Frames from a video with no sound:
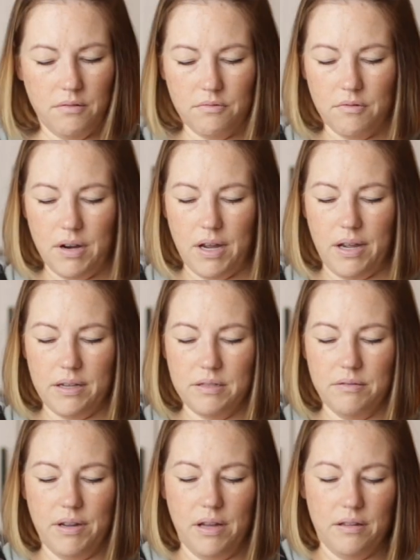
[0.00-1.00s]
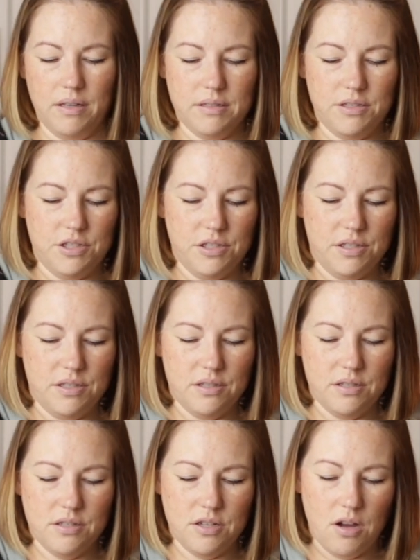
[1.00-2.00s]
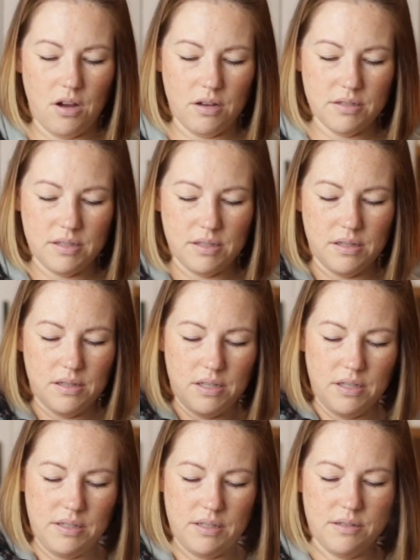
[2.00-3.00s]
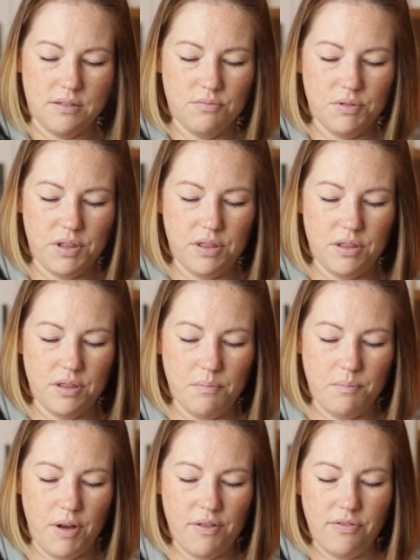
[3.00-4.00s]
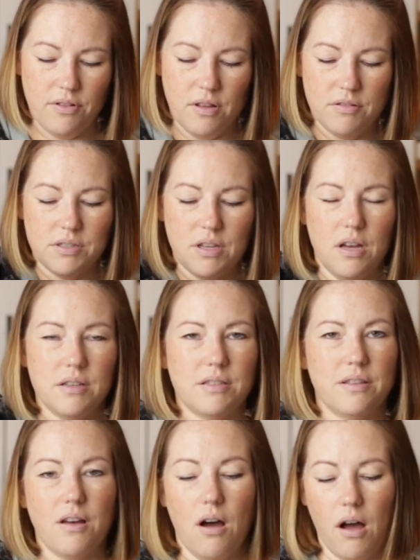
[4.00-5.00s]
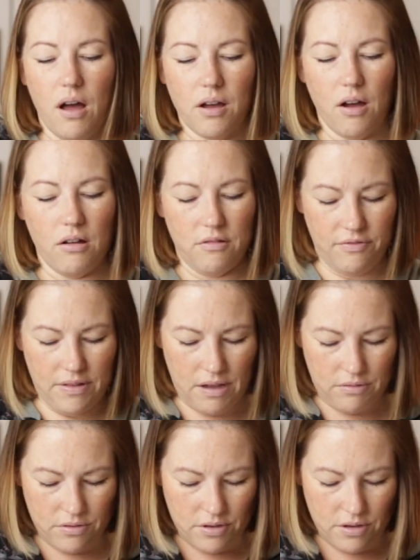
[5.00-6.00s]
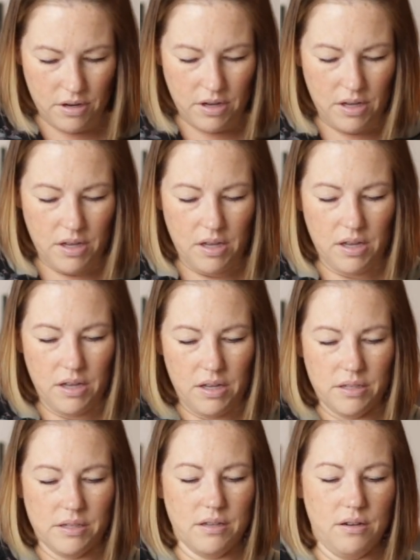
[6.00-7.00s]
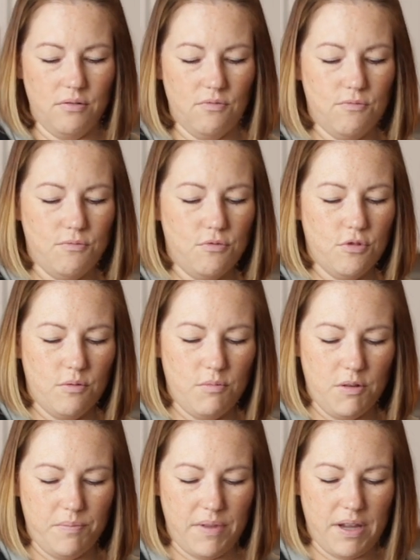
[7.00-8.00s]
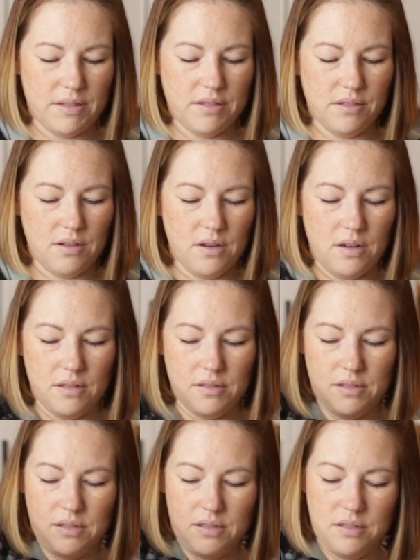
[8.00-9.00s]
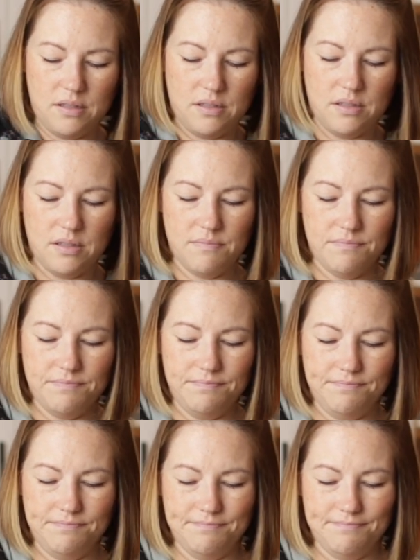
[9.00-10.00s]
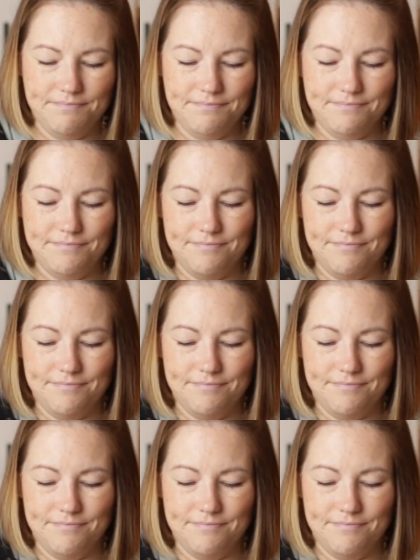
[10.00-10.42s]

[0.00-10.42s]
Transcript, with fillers: All right, so now let's just toss this with the buffalo sauce and the hot cauliflower. It's gonna warm up that sauce. Mmm.